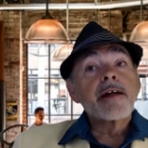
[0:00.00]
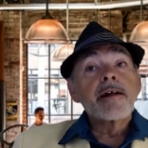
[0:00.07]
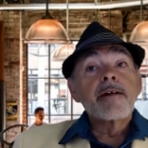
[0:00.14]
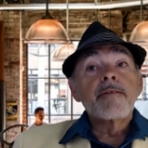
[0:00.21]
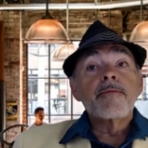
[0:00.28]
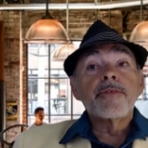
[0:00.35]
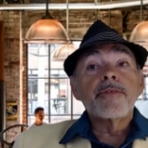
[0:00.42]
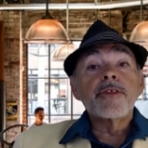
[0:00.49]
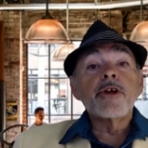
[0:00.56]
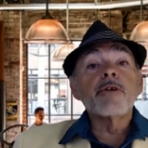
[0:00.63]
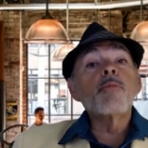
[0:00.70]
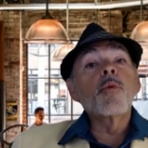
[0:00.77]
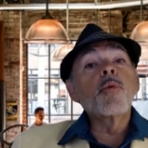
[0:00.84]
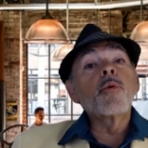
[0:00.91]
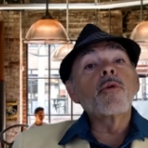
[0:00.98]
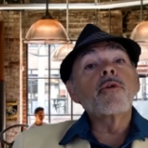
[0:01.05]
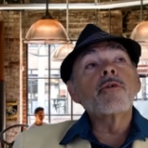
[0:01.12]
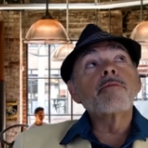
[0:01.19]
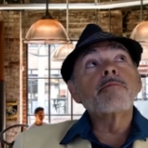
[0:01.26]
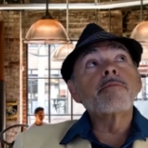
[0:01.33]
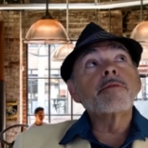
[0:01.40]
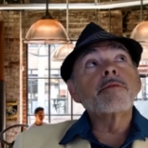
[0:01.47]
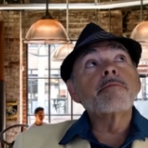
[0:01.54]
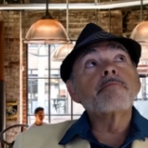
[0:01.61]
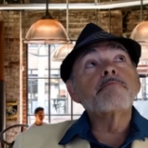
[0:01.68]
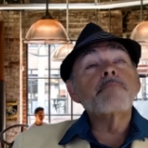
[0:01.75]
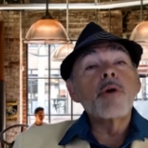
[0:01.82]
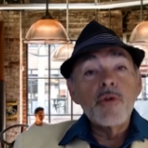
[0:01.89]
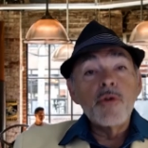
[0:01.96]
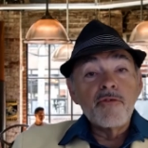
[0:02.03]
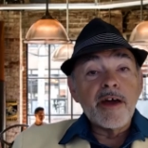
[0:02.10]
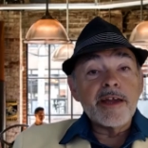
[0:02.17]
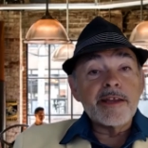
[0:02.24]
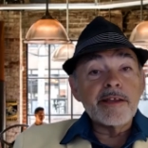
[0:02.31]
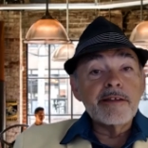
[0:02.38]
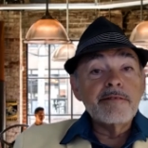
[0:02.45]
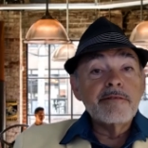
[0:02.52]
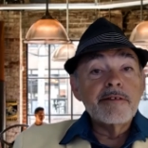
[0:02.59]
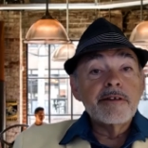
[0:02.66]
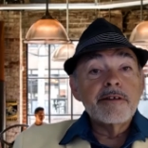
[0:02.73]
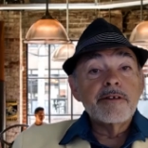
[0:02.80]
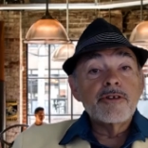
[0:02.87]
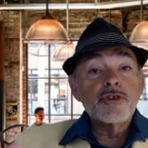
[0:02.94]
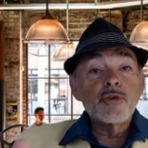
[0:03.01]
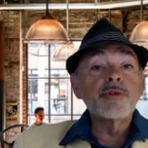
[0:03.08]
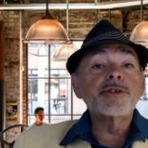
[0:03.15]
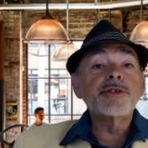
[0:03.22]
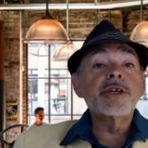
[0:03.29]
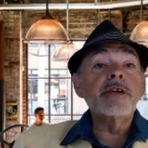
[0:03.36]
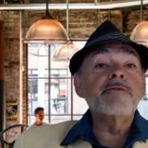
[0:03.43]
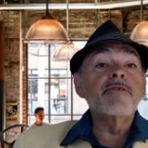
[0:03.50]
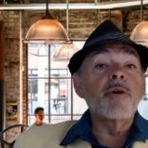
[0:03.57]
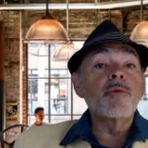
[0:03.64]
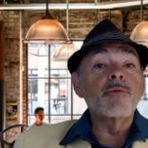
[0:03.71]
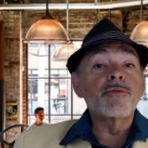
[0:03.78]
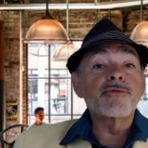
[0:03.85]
they're more motivated to achieve goals.